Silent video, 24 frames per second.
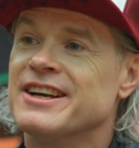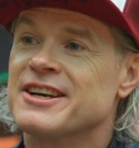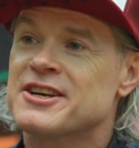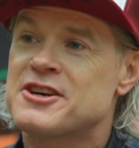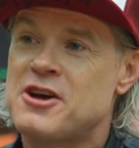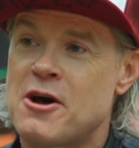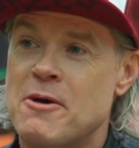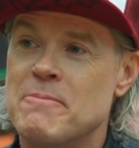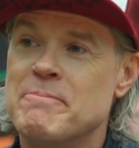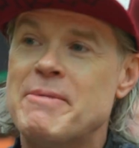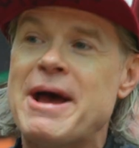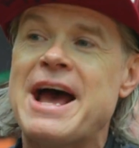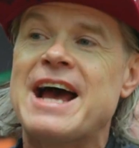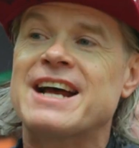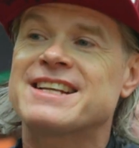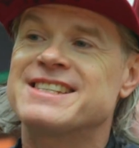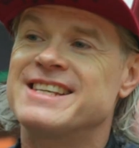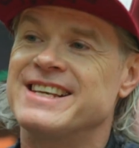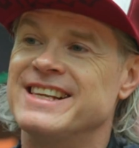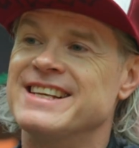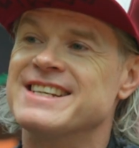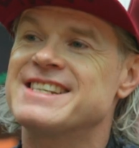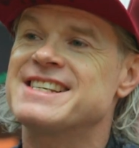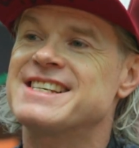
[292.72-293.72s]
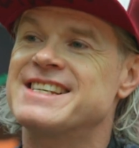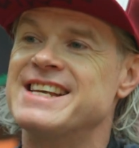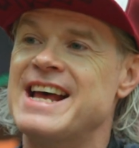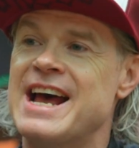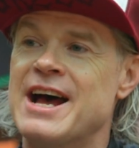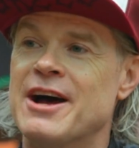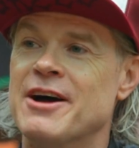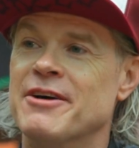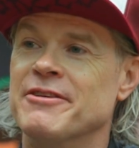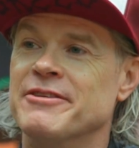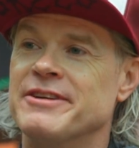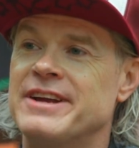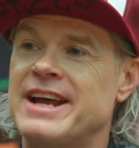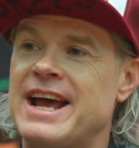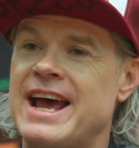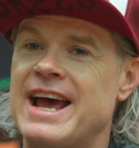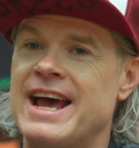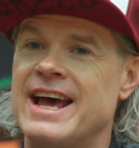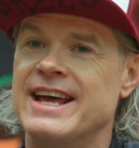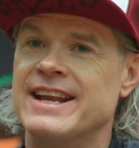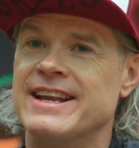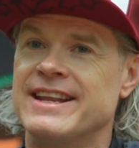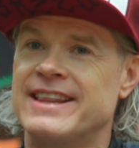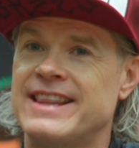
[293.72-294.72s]
come back to this sound,
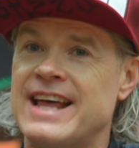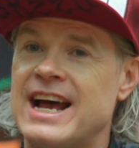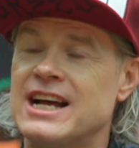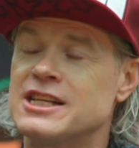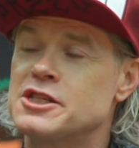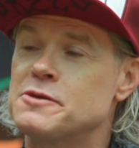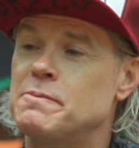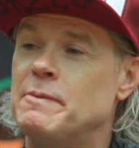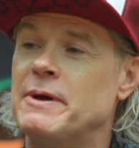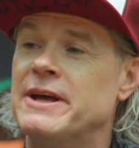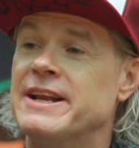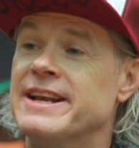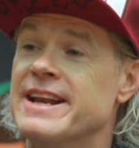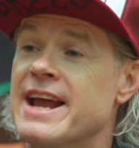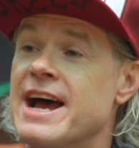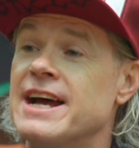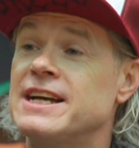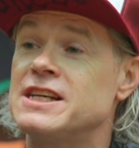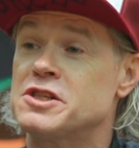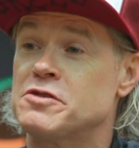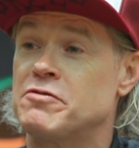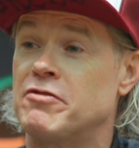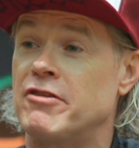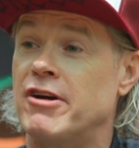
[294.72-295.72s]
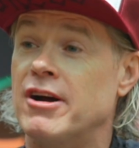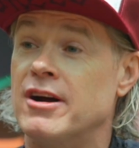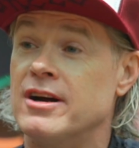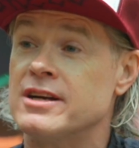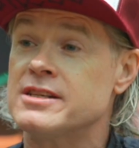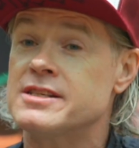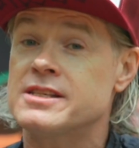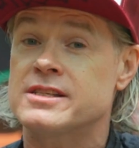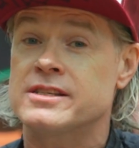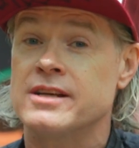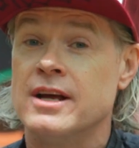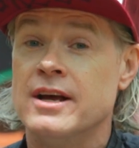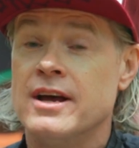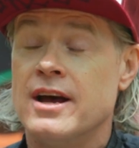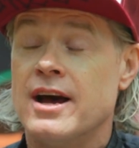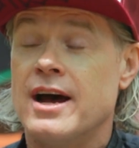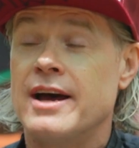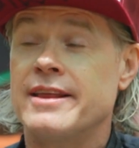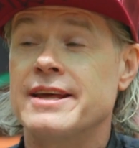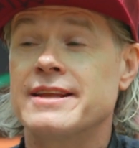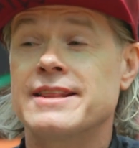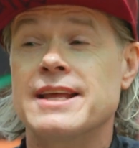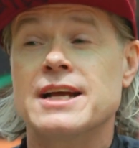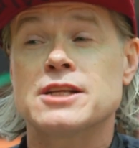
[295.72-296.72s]
and that's been nice for us.
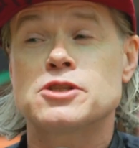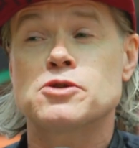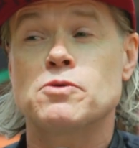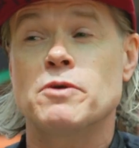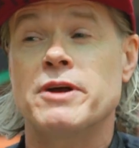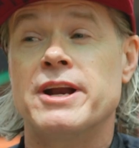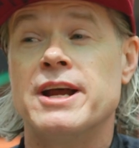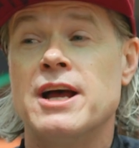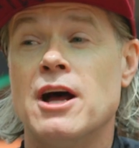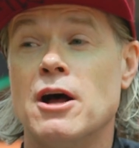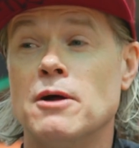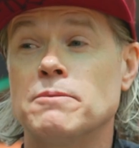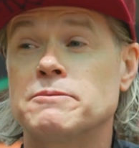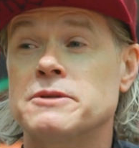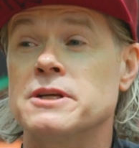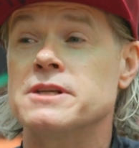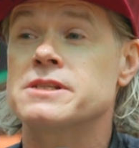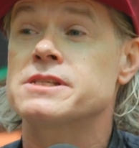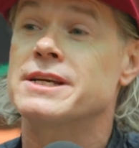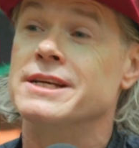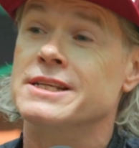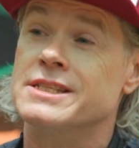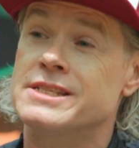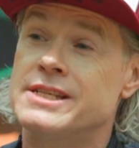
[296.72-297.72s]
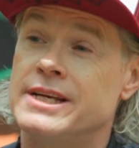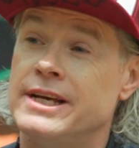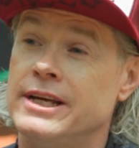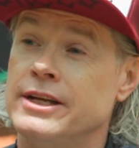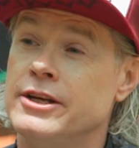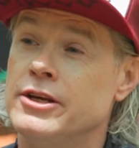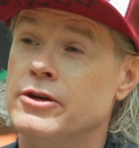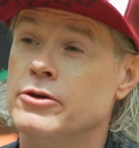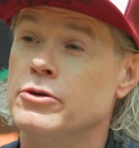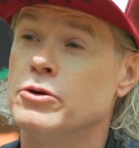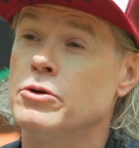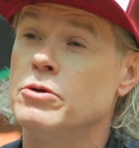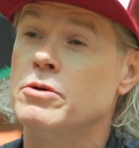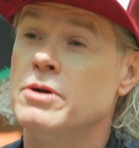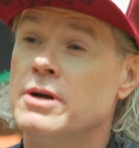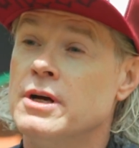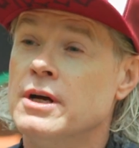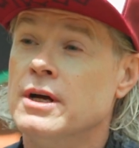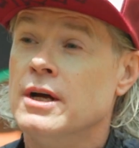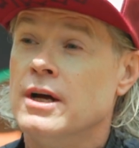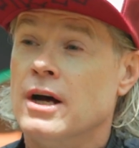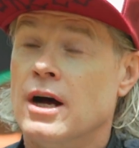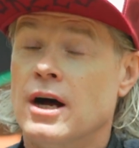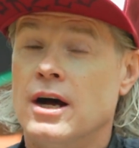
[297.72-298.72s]
I think that's what helped us continue
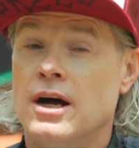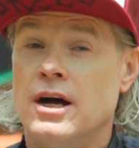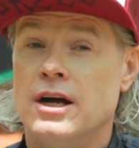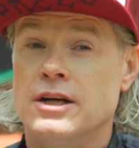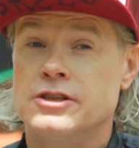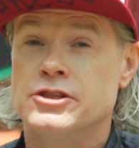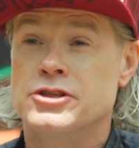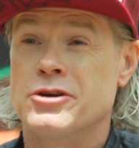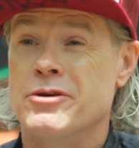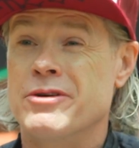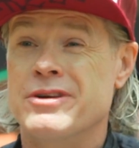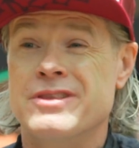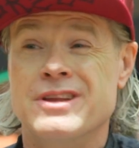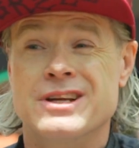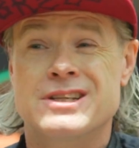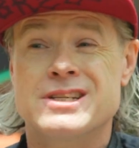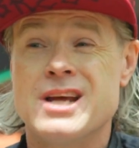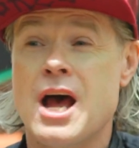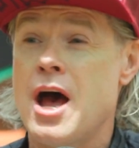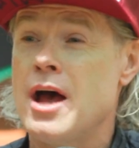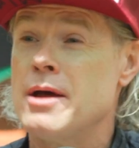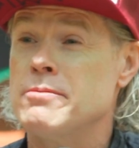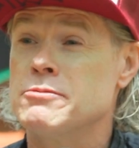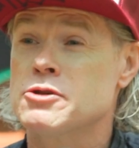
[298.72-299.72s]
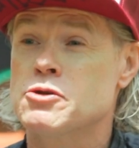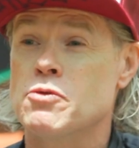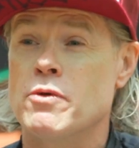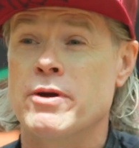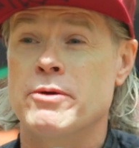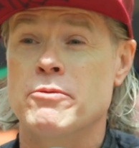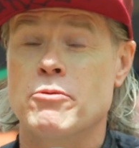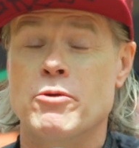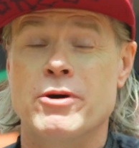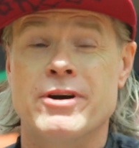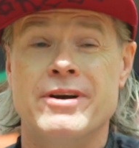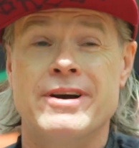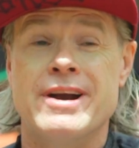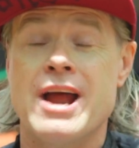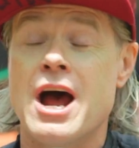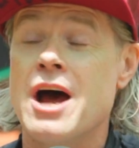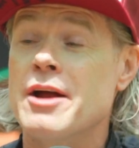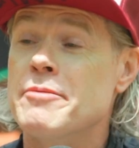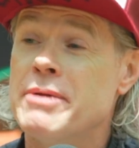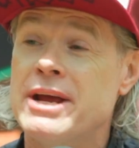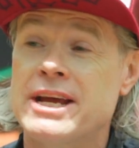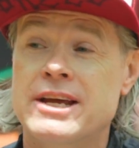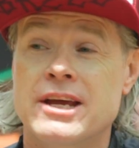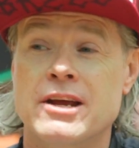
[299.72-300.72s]
during the times when we're
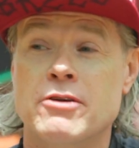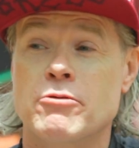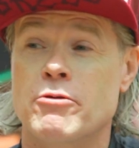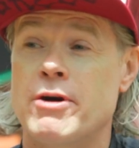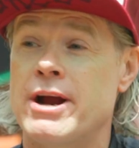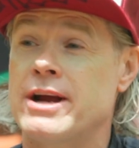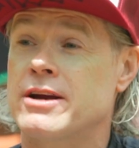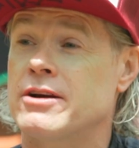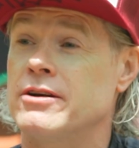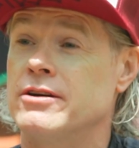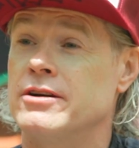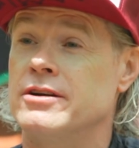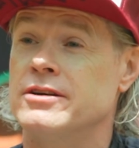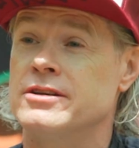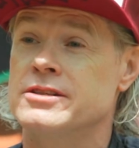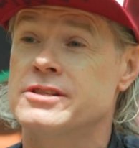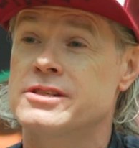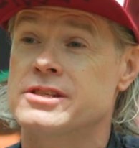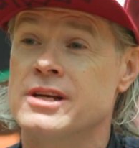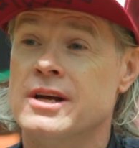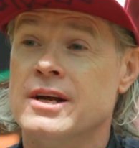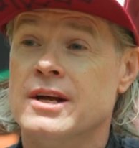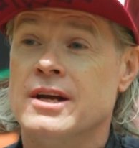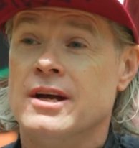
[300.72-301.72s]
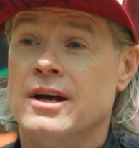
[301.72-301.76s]
not making records,